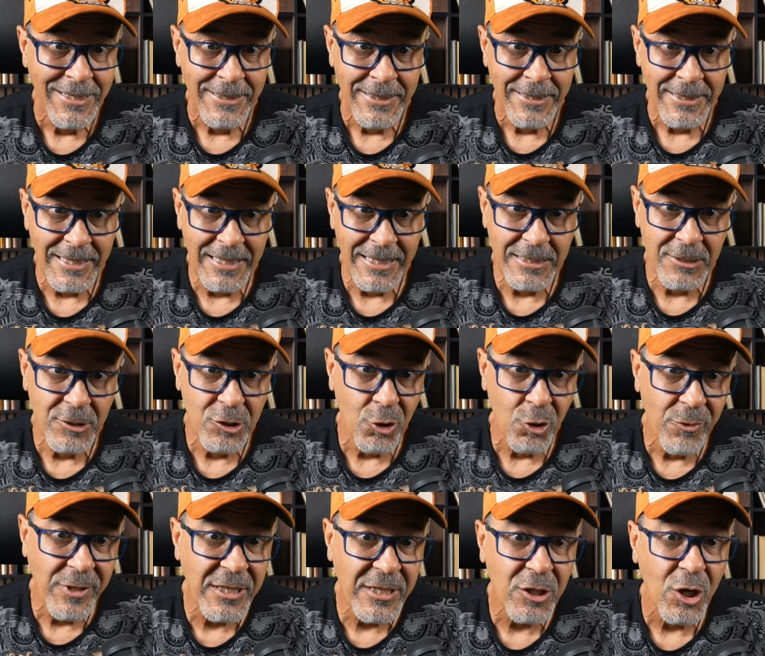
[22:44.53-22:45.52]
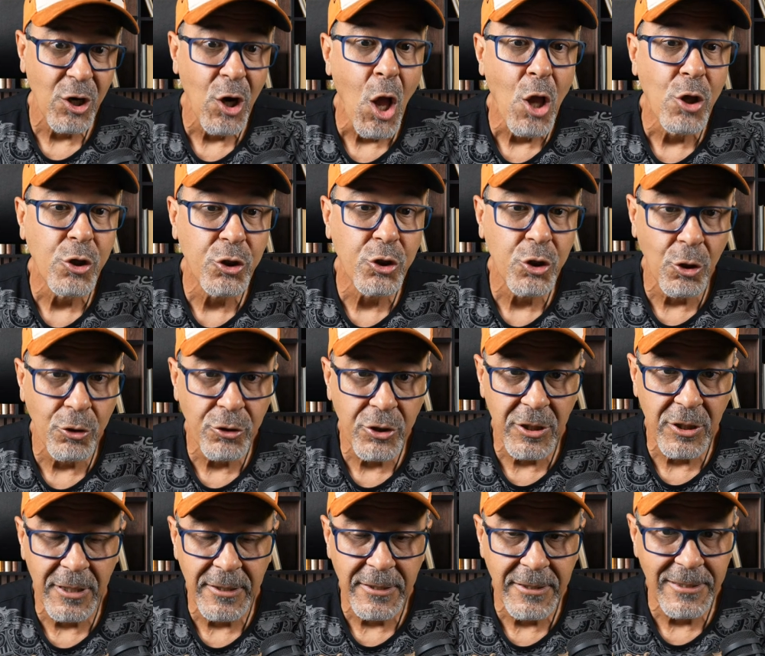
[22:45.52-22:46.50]
And so these are
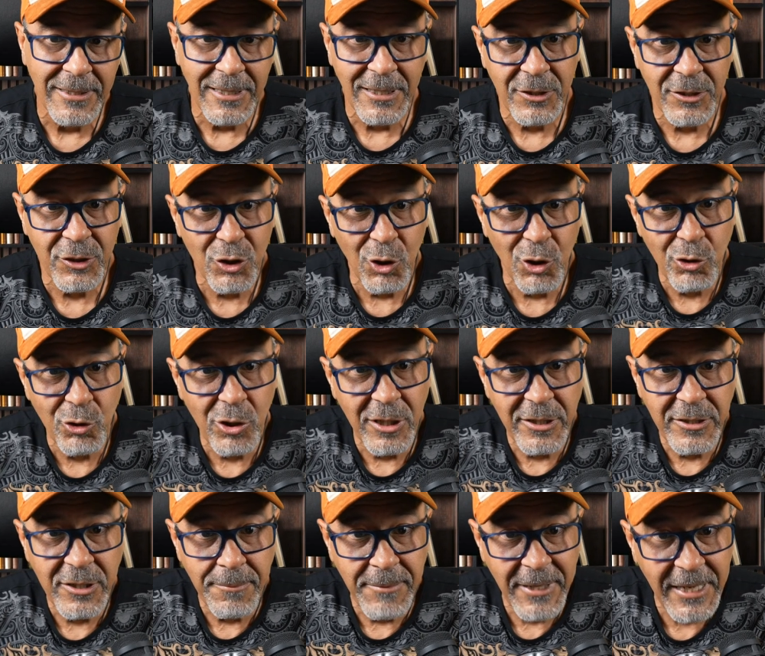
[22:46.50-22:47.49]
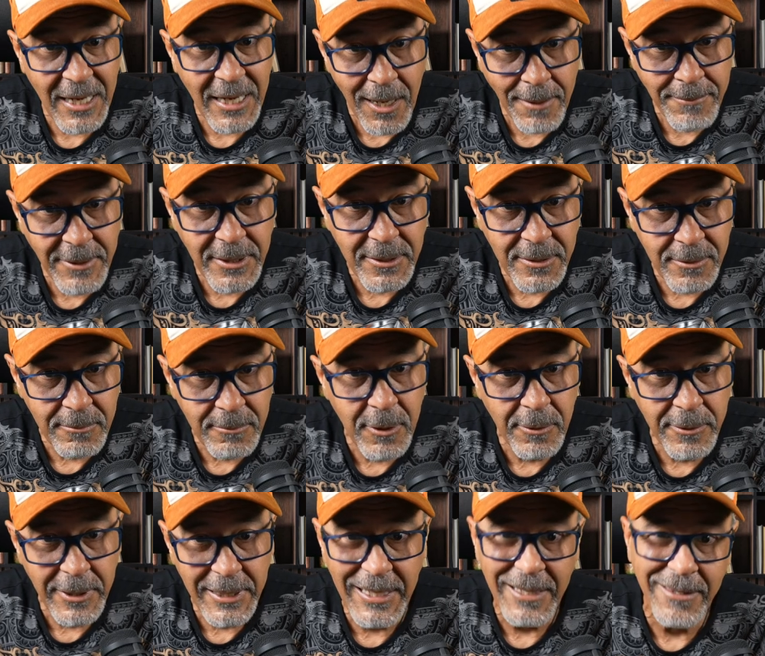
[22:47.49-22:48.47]
social. Does socialism and communism go
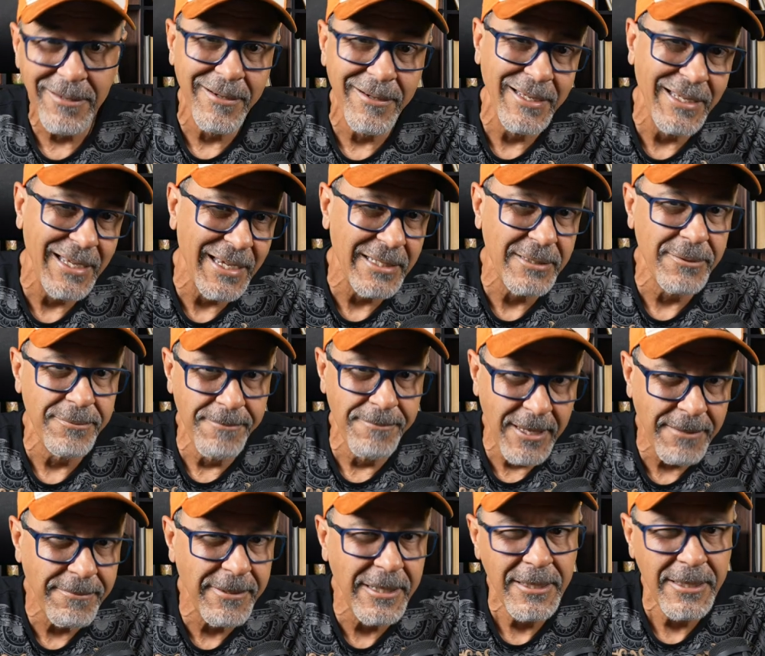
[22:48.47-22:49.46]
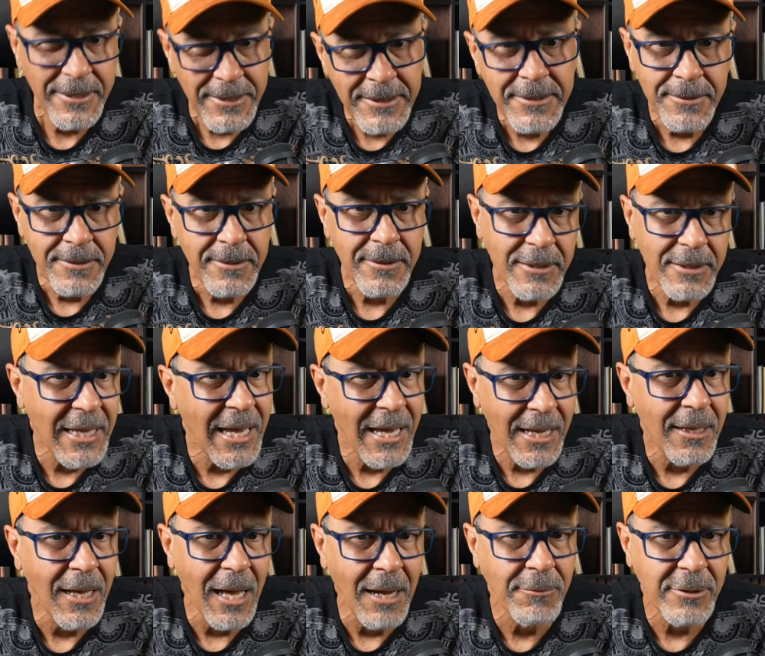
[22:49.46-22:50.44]
together? Yes, maybe.
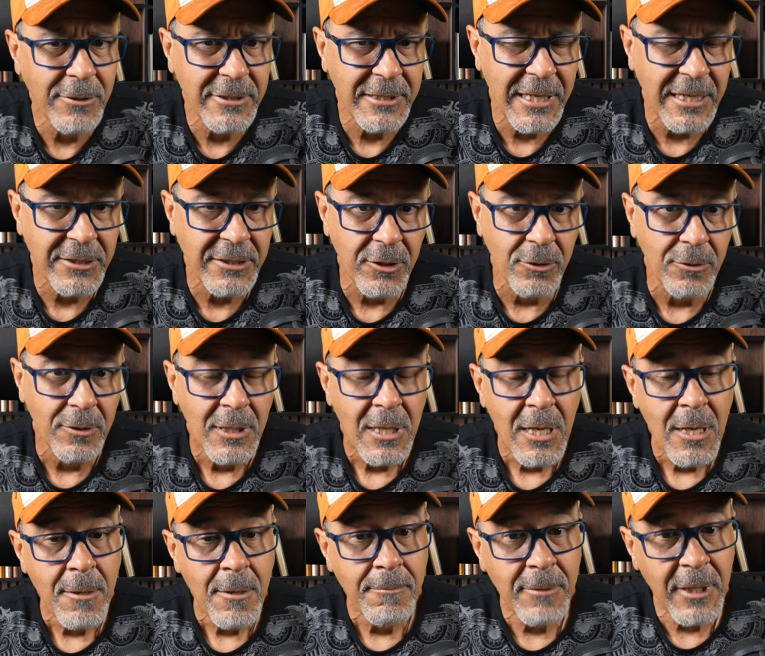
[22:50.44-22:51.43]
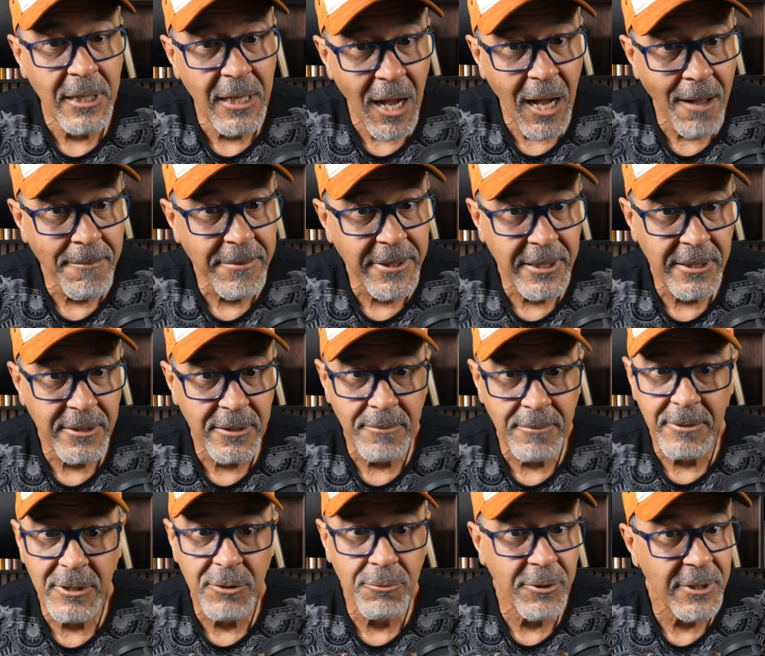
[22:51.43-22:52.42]
Yeah, I would say so. But communism
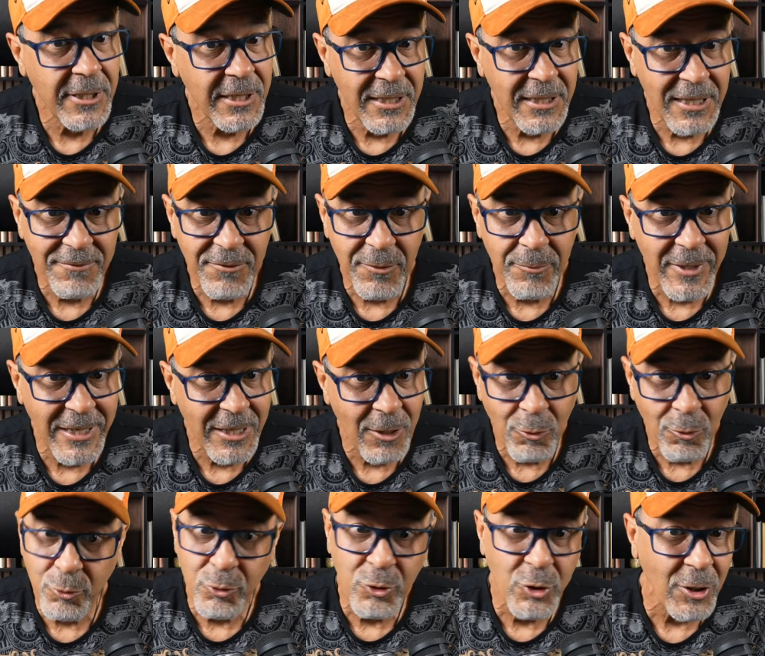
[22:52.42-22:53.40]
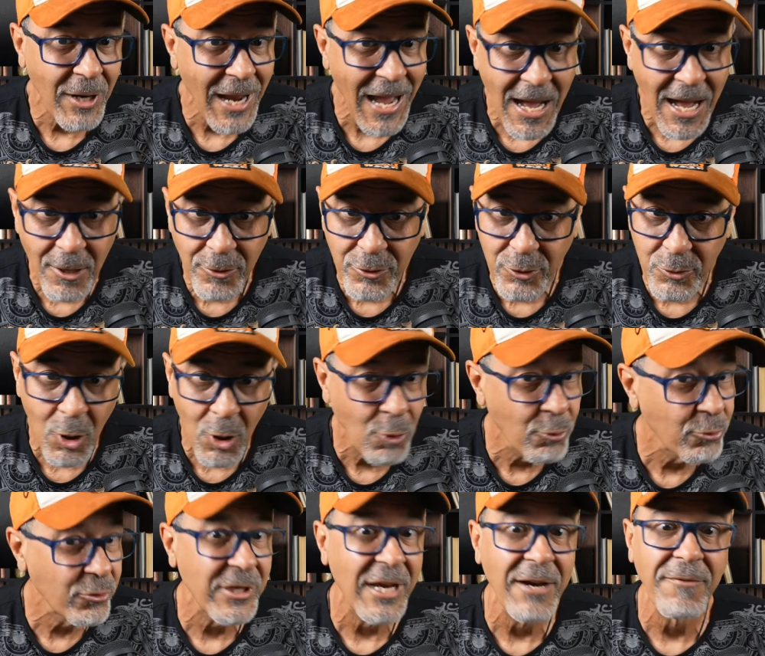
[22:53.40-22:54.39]
is where the government owns your house,
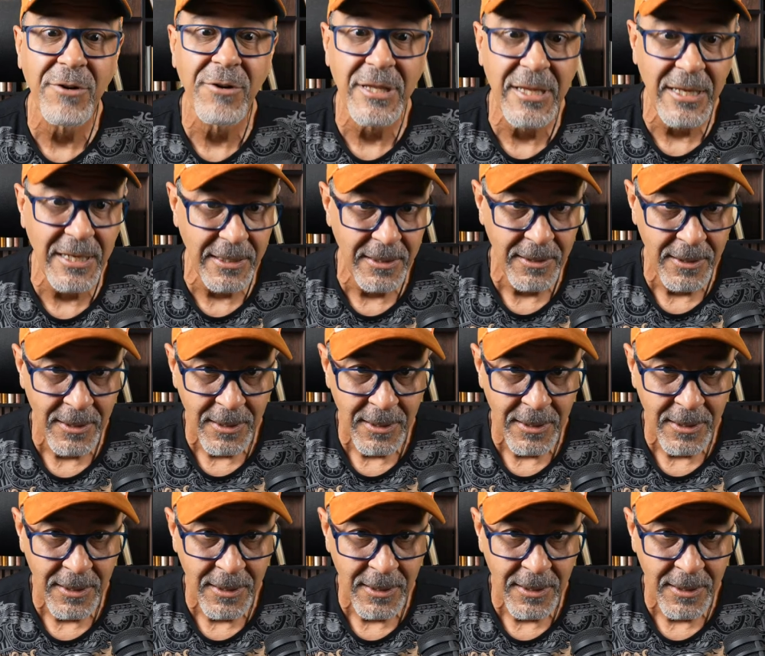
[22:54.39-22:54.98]
owns everything.